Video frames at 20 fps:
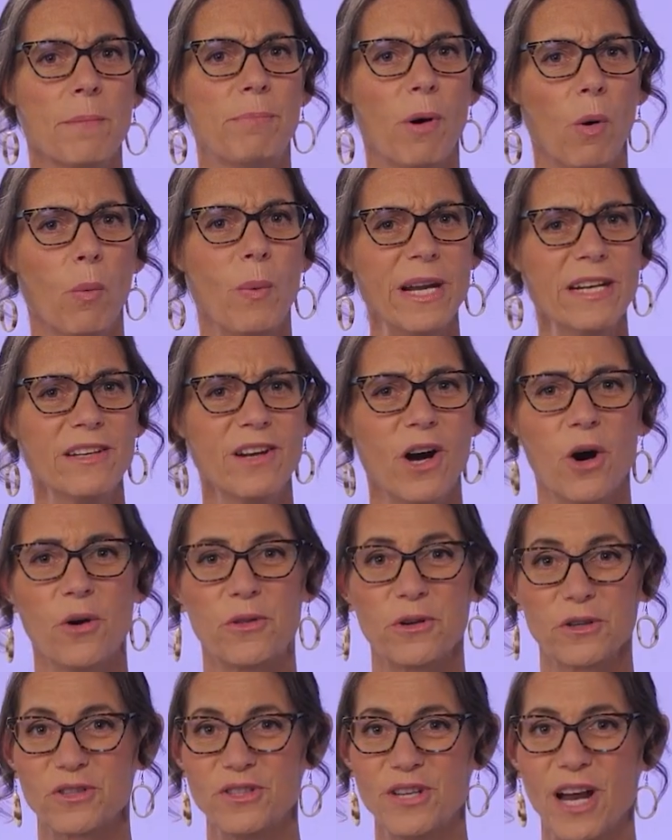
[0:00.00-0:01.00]
But we know
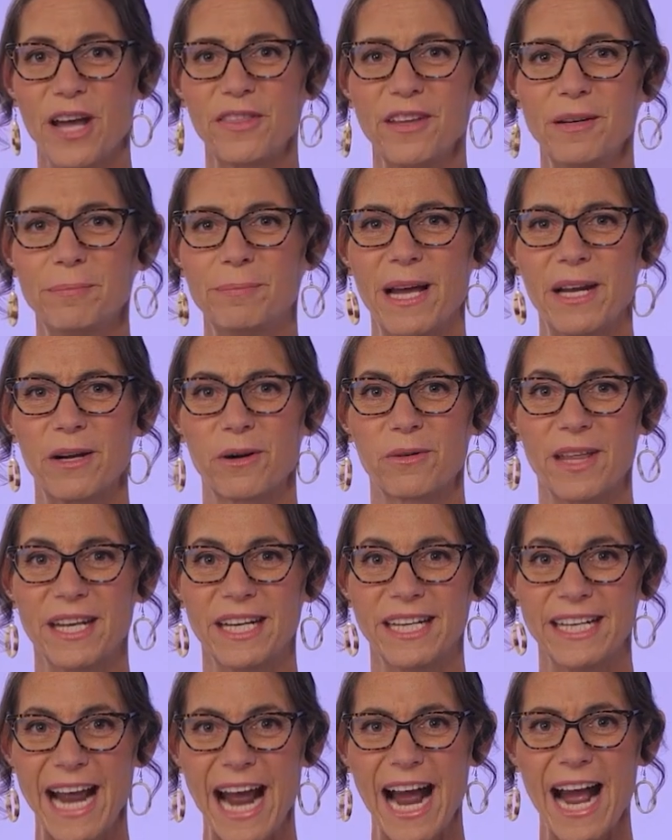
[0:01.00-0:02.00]
there's nothing better
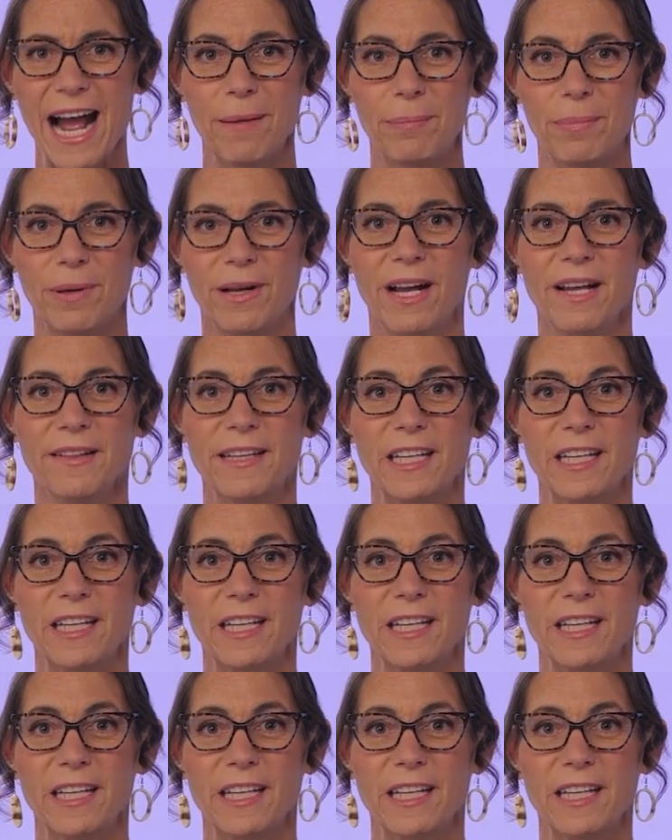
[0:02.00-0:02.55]
than an app